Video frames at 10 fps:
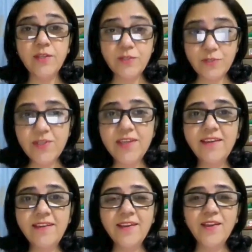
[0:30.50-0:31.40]

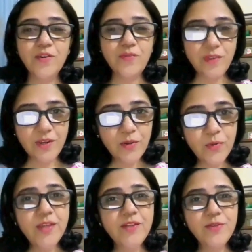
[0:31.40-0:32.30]
Today, we are
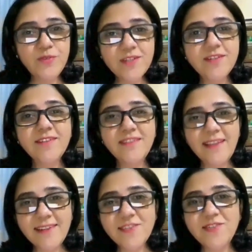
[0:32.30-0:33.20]
going to turn
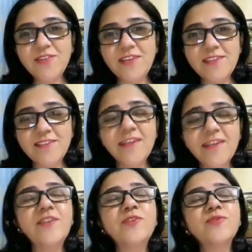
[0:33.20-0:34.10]
that stress
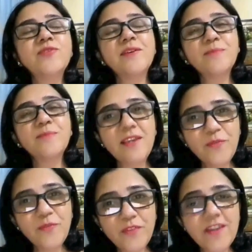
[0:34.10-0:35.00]
into something
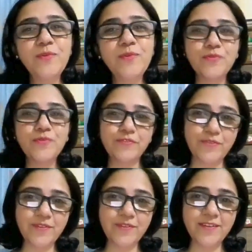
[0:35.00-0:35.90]
very beautiful
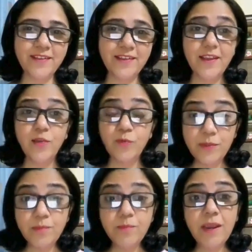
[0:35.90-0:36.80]
with
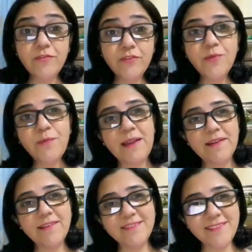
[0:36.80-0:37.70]
mindful
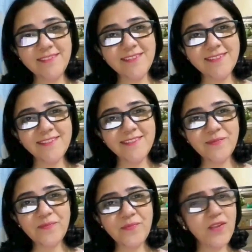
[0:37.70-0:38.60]
patterns.
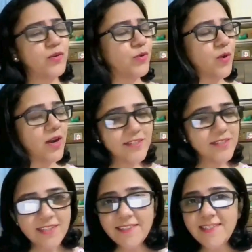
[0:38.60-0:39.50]
No art
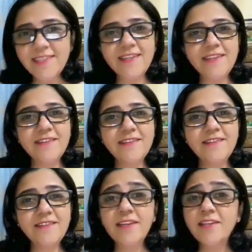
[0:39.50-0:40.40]
skills needed,
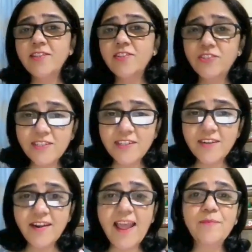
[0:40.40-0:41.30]
just
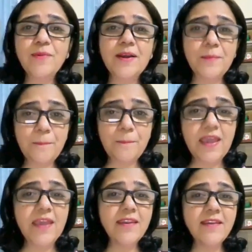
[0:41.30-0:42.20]
grab a
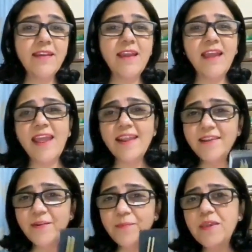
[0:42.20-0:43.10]
pen and
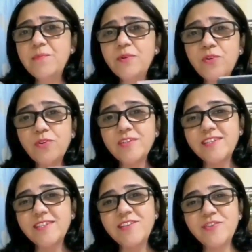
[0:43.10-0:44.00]
a paper or a
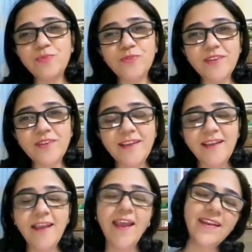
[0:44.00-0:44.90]
sketchbook
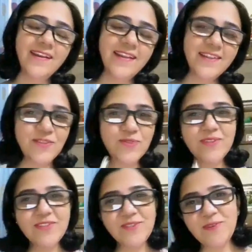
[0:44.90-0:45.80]
and let's do
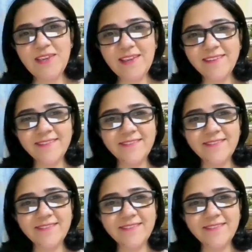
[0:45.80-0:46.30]
this together.